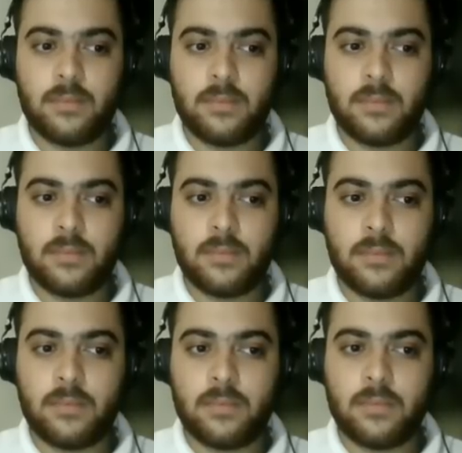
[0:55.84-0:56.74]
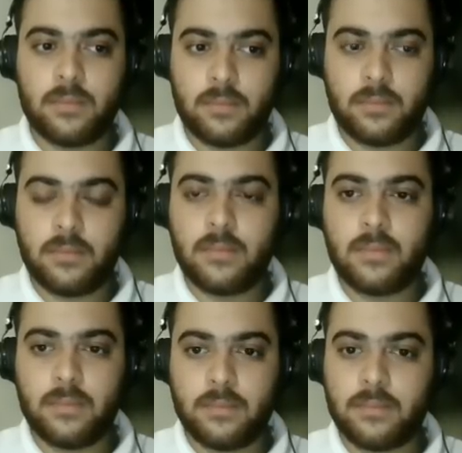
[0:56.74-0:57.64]

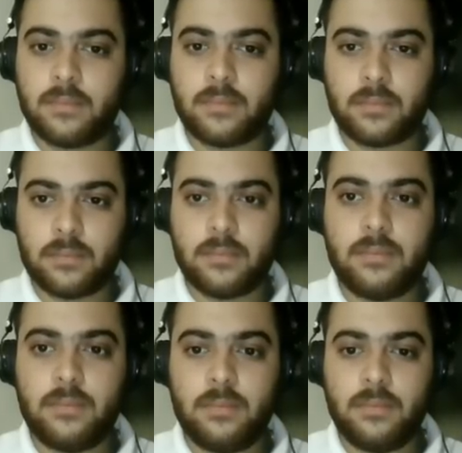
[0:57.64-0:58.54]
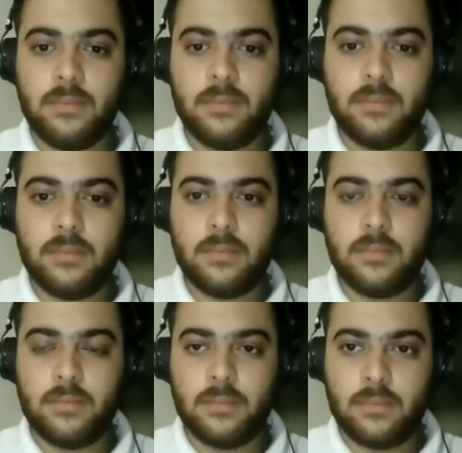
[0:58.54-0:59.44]

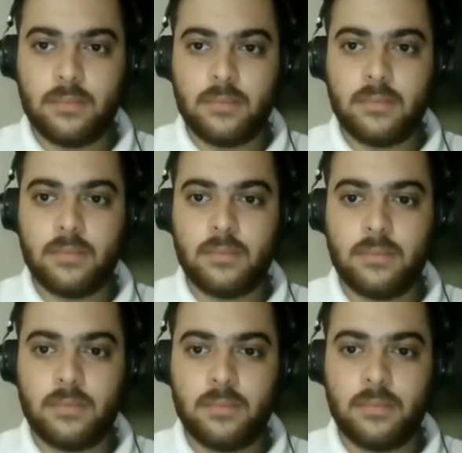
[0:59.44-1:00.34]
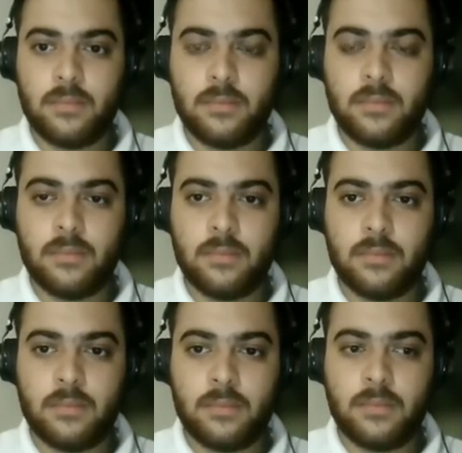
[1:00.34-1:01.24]
[no speech]